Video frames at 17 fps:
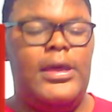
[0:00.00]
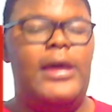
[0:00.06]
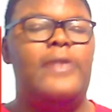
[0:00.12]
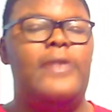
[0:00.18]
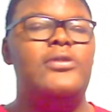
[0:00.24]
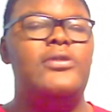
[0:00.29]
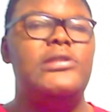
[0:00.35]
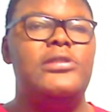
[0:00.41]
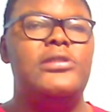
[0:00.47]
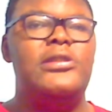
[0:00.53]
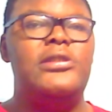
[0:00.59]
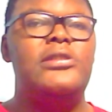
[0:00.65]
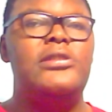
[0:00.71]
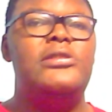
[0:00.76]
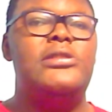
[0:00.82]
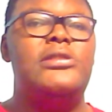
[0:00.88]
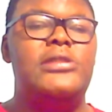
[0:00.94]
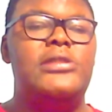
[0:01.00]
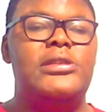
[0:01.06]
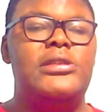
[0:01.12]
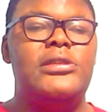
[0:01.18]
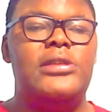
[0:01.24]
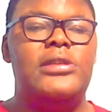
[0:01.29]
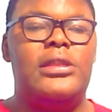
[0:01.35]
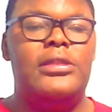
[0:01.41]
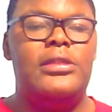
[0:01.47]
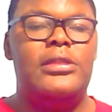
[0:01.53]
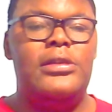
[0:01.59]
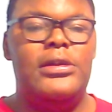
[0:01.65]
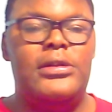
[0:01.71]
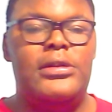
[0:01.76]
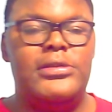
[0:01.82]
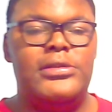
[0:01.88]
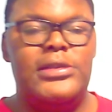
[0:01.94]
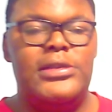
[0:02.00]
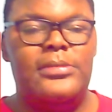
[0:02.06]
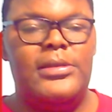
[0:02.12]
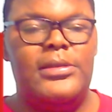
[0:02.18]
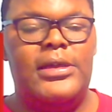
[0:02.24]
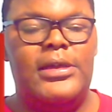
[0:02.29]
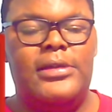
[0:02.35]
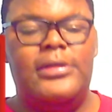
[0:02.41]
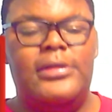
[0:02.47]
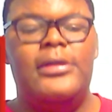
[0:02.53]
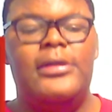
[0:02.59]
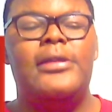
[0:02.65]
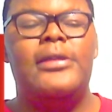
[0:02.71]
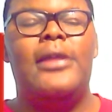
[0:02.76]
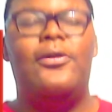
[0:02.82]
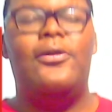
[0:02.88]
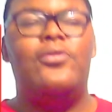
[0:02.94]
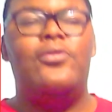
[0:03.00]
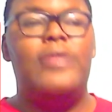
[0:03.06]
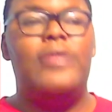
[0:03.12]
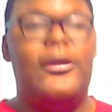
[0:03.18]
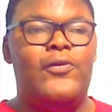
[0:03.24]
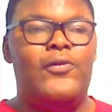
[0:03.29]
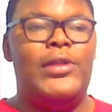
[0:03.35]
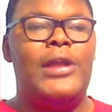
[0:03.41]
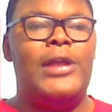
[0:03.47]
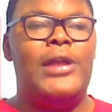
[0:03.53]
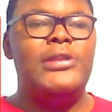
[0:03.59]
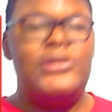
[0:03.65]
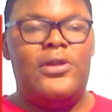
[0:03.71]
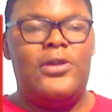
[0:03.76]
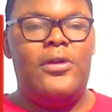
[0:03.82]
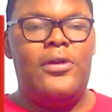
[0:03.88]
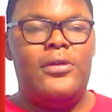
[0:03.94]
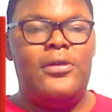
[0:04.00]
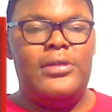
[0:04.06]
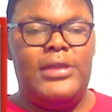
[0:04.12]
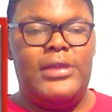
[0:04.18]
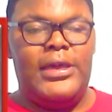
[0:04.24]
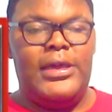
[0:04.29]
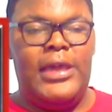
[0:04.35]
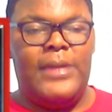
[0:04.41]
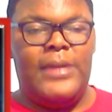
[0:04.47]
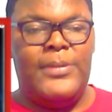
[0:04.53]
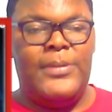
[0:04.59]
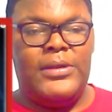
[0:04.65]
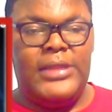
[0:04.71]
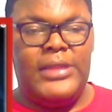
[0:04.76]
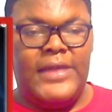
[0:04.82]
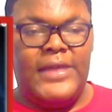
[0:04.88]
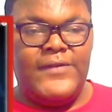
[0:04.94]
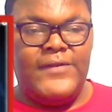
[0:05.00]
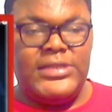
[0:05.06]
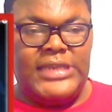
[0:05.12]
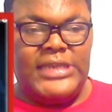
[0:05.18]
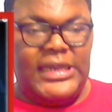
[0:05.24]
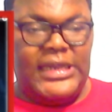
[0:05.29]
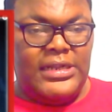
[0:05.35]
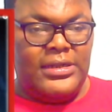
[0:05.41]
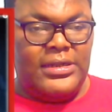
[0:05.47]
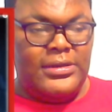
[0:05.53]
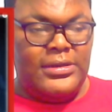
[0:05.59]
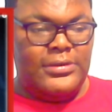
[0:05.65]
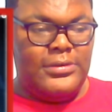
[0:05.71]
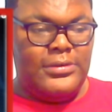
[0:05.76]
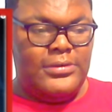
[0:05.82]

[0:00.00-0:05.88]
I was literally sitting in the theater, so I'm like when I saw the hammer levitating,